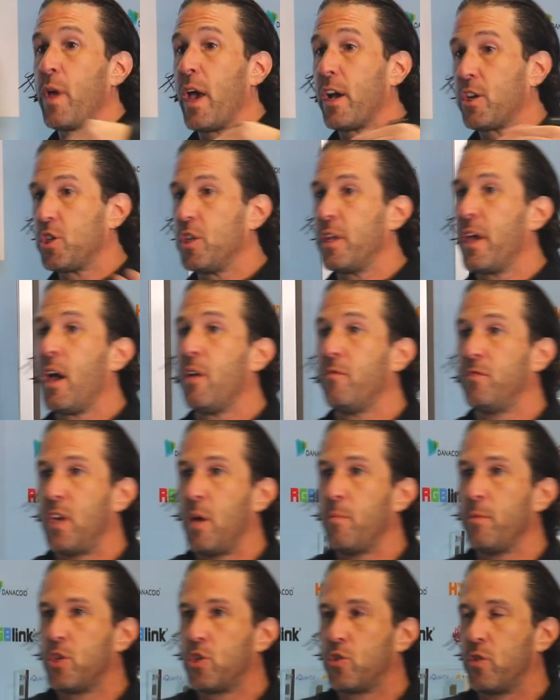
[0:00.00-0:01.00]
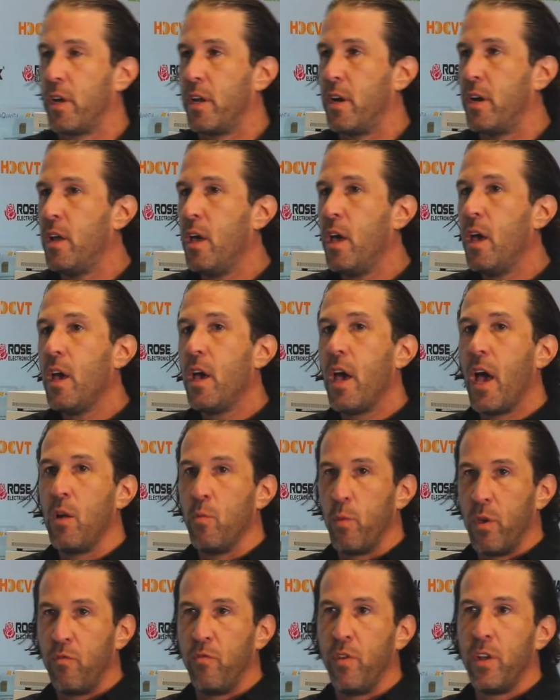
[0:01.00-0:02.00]
we actually have demonstrated, and
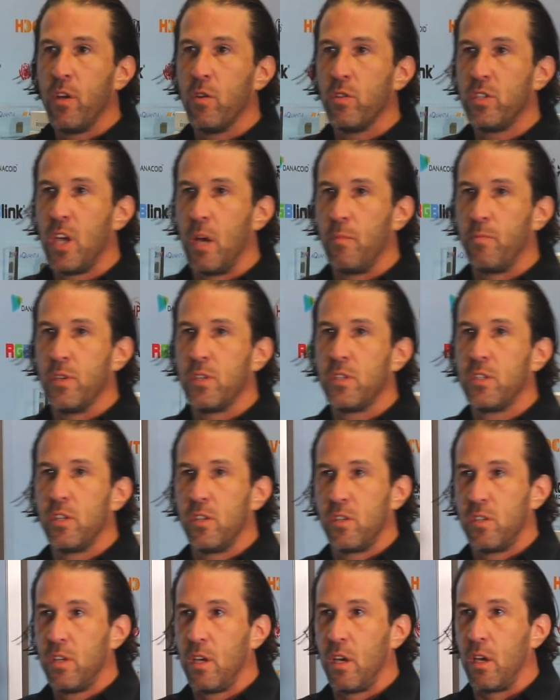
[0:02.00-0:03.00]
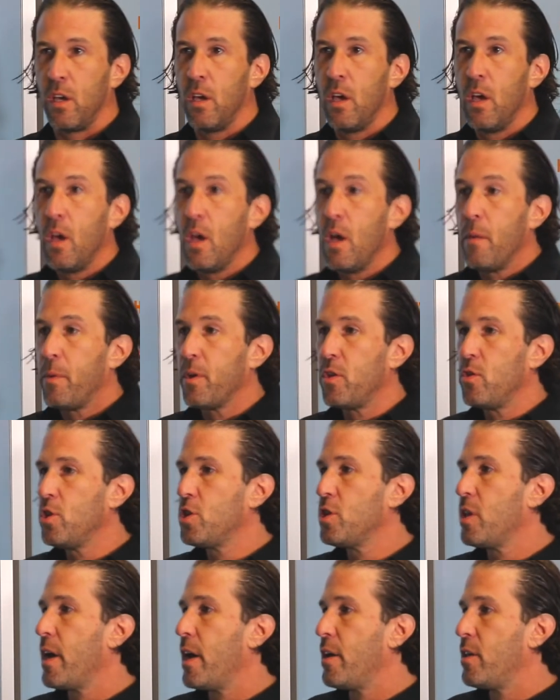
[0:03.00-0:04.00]
we videotaped this to see. But
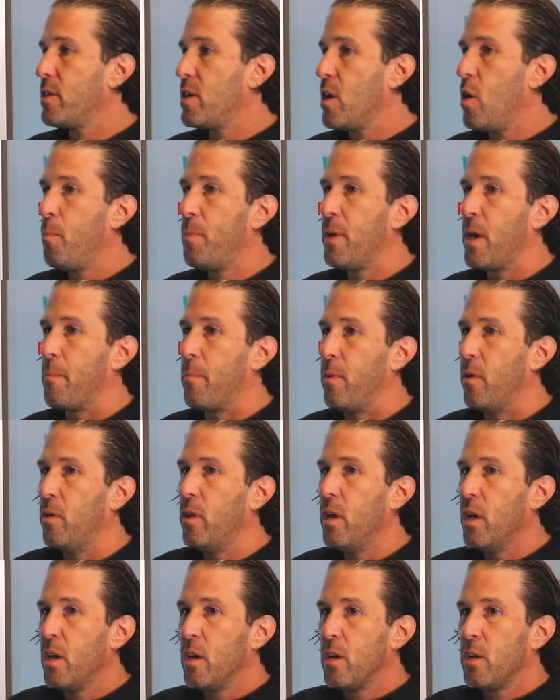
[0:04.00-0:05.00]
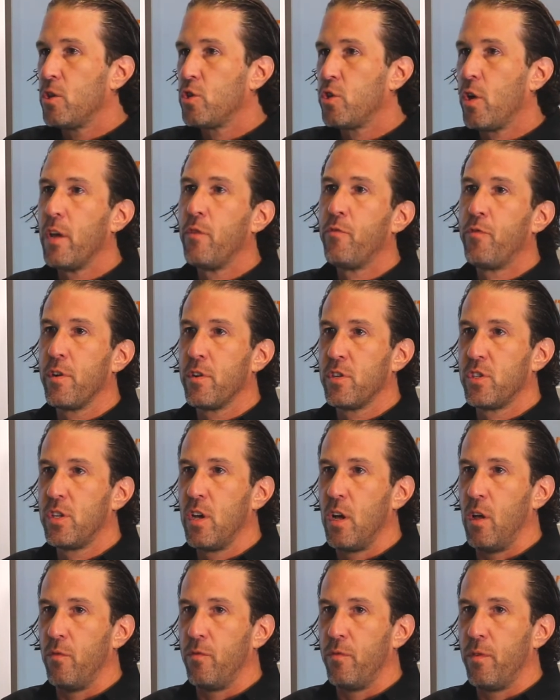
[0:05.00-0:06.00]
usually I tell people, try it for
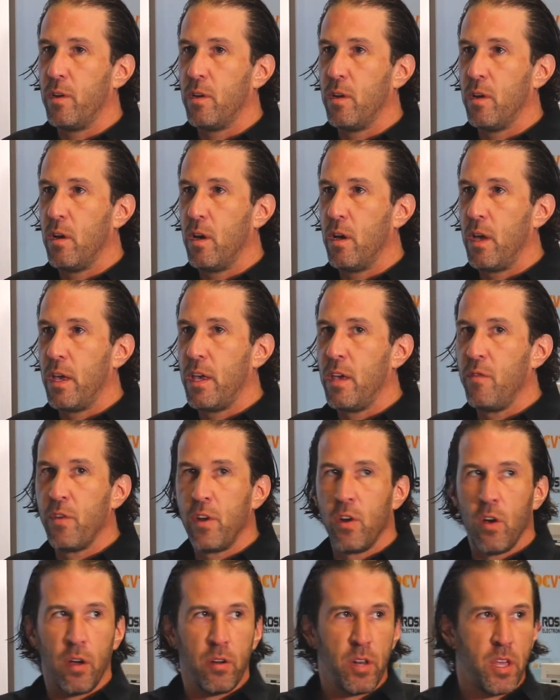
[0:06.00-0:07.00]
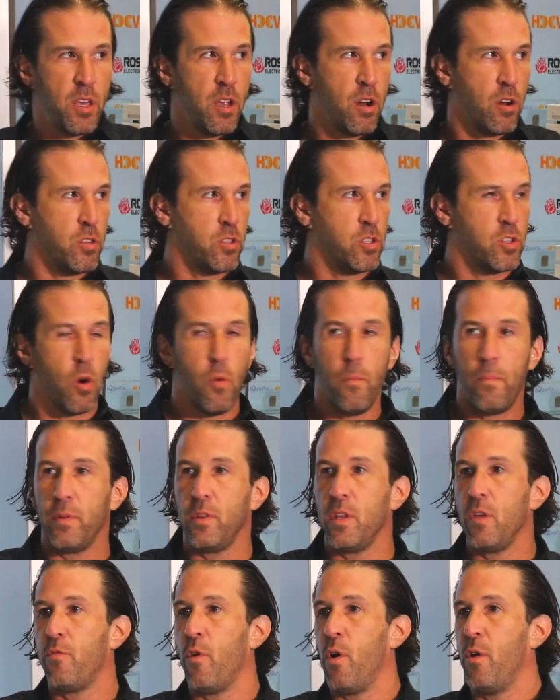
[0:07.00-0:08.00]
yourself. Even out here, don't
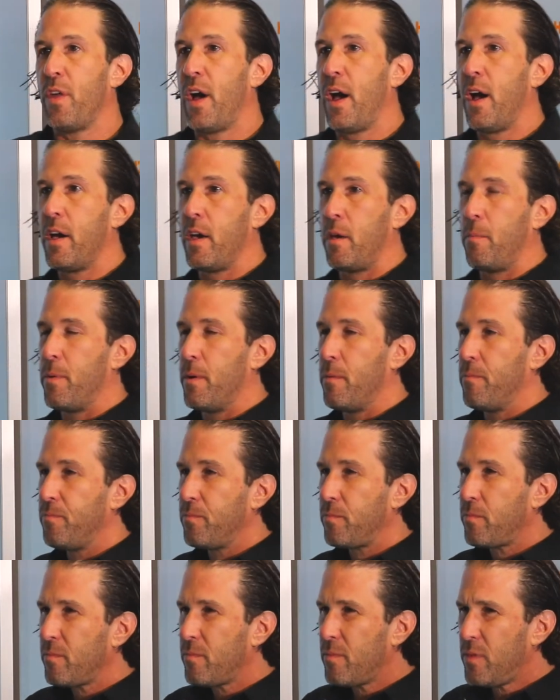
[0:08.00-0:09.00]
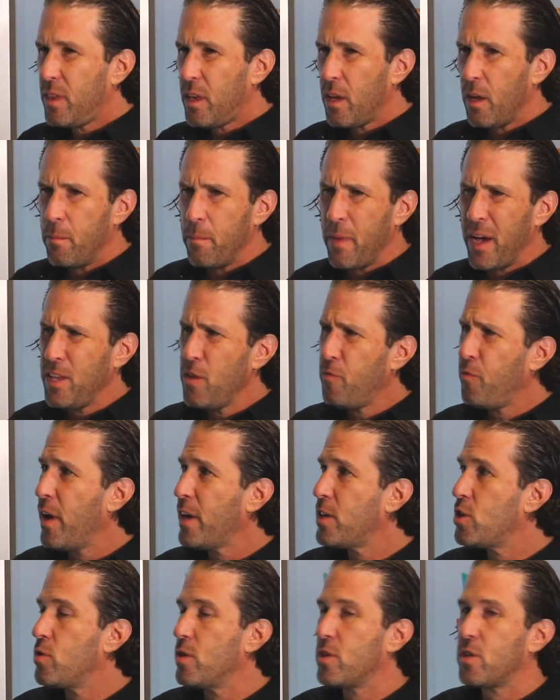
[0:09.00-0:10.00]
believe all the hype.
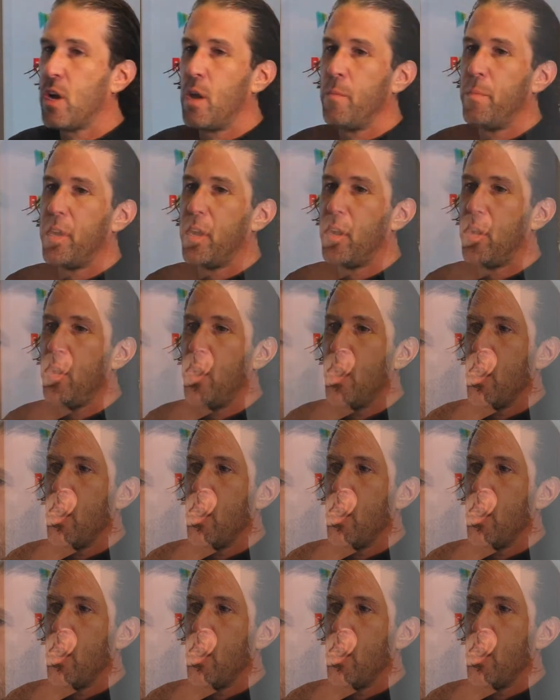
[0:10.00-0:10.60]
Manufacturers come here,